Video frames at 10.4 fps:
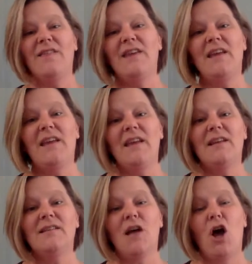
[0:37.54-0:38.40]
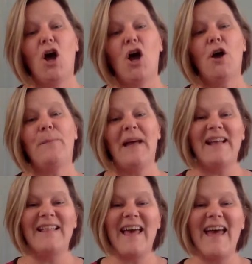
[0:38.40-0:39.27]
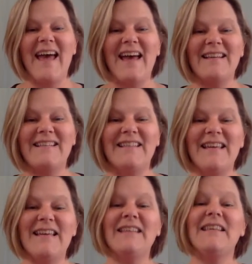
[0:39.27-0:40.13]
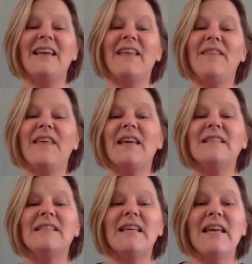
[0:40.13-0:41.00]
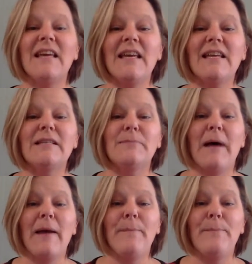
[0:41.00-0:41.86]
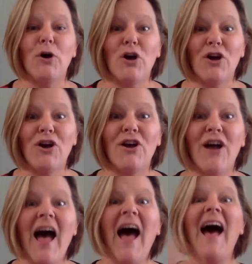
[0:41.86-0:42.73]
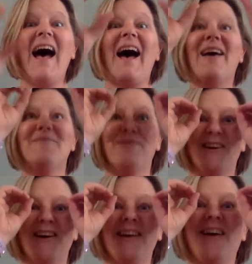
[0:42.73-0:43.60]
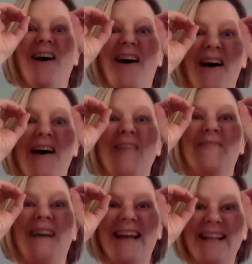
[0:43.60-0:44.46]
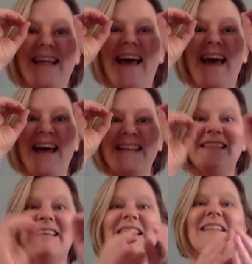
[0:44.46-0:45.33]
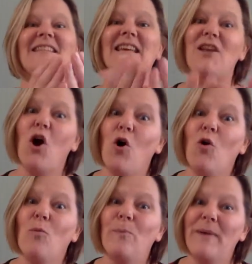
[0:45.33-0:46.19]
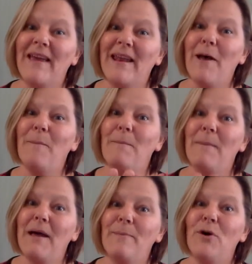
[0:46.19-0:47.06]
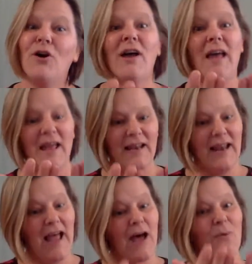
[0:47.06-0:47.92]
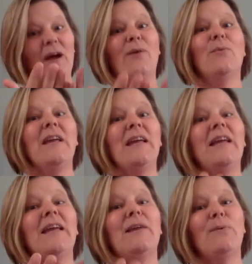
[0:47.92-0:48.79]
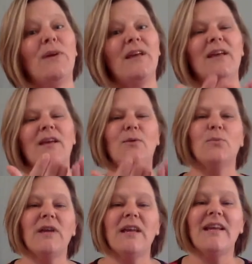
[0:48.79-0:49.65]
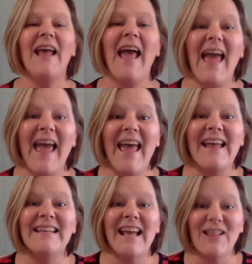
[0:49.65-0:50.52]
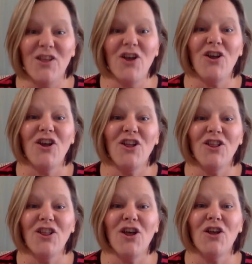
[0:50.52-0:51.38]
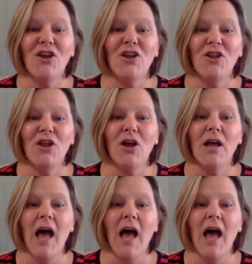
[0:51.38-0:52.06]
These are my glasses. This is my book. I put on my glasses and open up my book. Now I read, read, read, and I look, look, look.